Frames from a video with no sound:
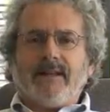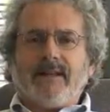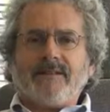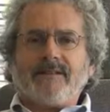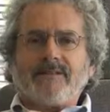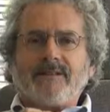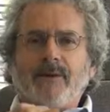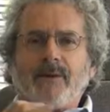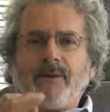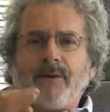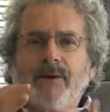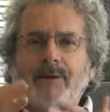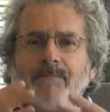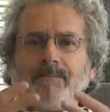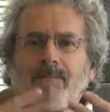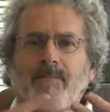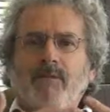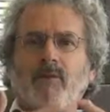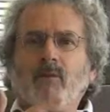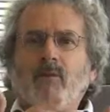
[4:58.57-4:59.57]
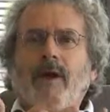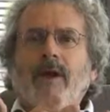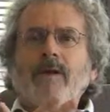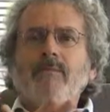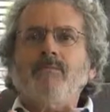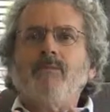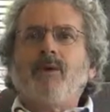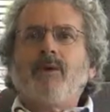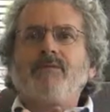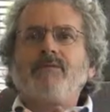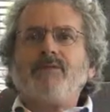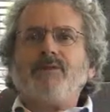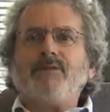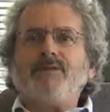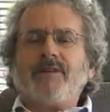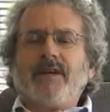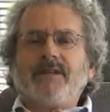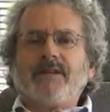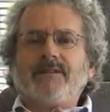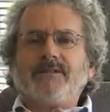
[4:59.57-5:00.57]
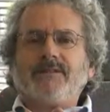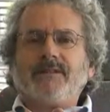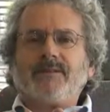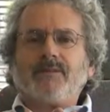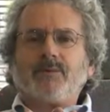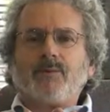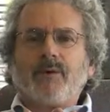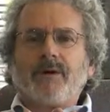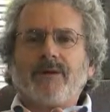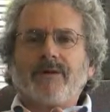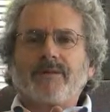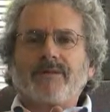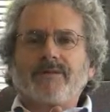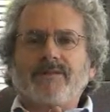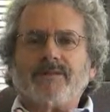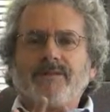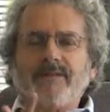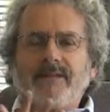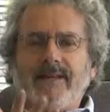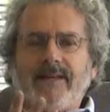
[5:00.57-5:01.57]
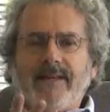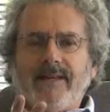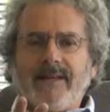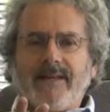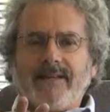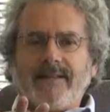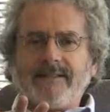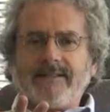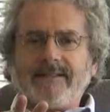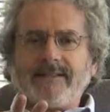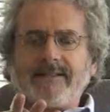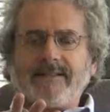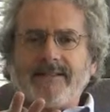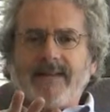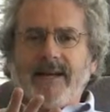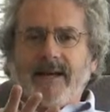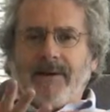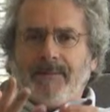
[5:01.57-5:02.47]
And so the way morphogenesis works is